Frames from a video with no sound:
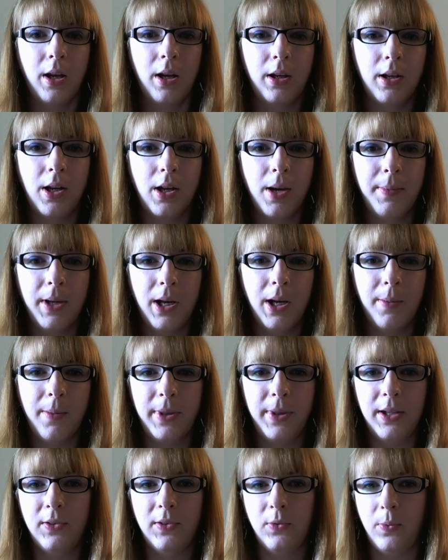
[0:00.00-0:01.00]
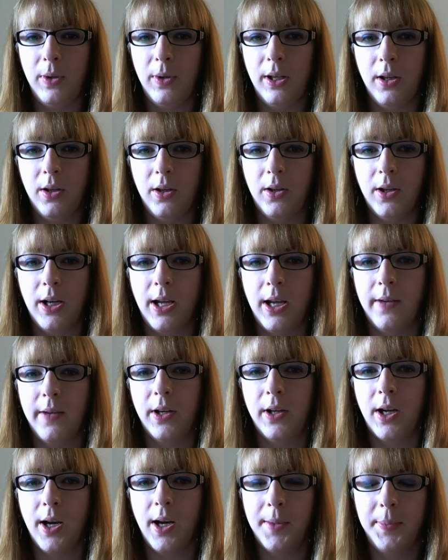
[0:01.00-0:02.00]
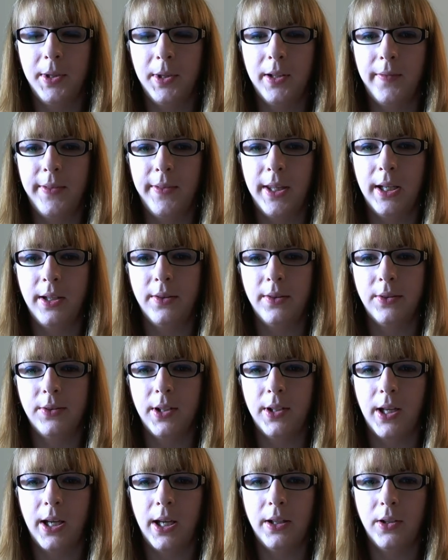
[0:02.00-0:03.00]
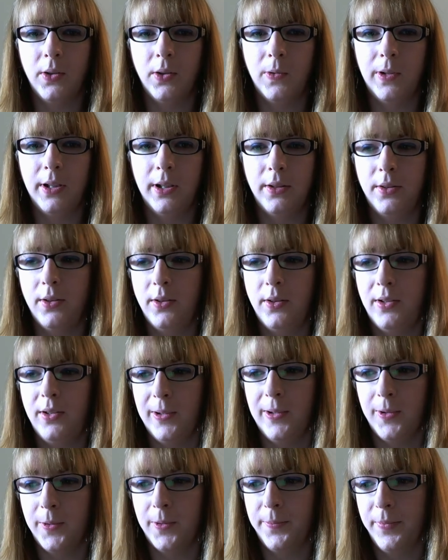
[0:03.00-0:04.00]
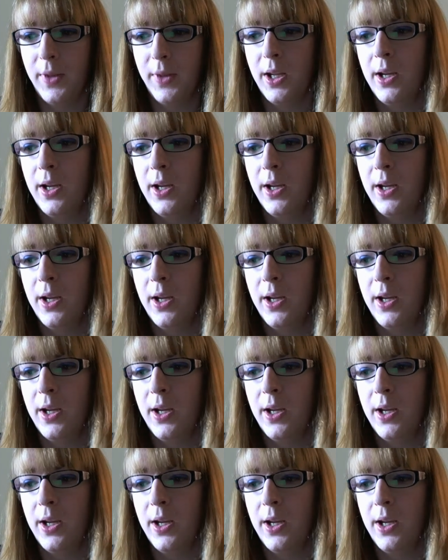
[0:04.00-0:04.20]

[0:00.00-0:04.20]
Coming up this week, you're going to have a couple of things that you need to do.